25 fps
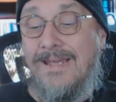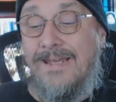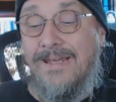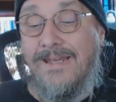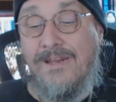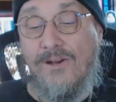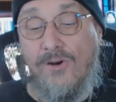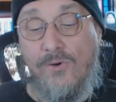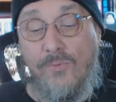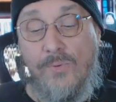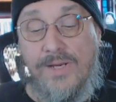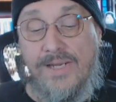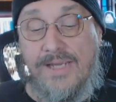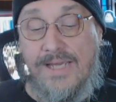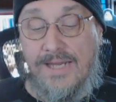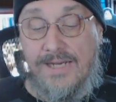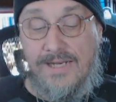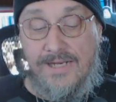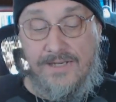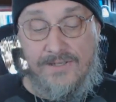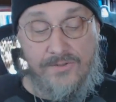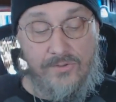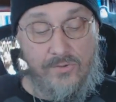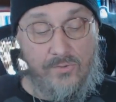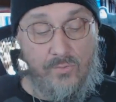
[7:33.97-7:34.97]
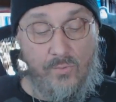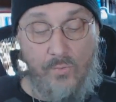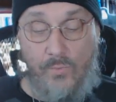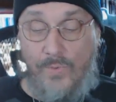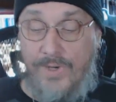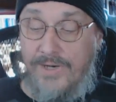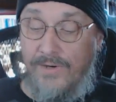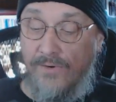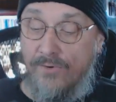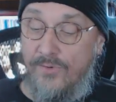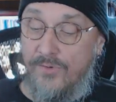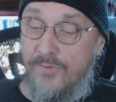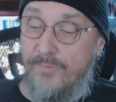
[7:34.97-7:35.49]
here we get into the
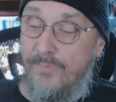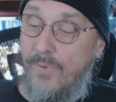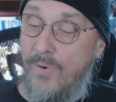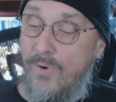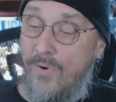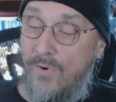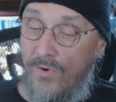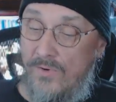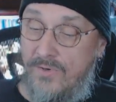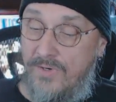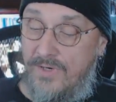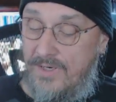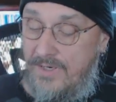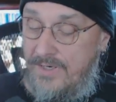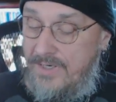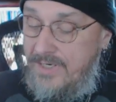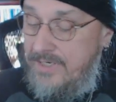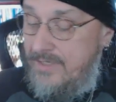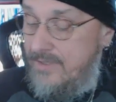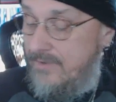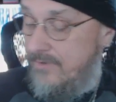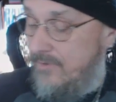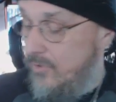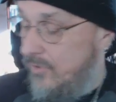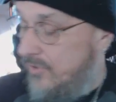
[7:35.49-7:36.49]
weird part, and I need to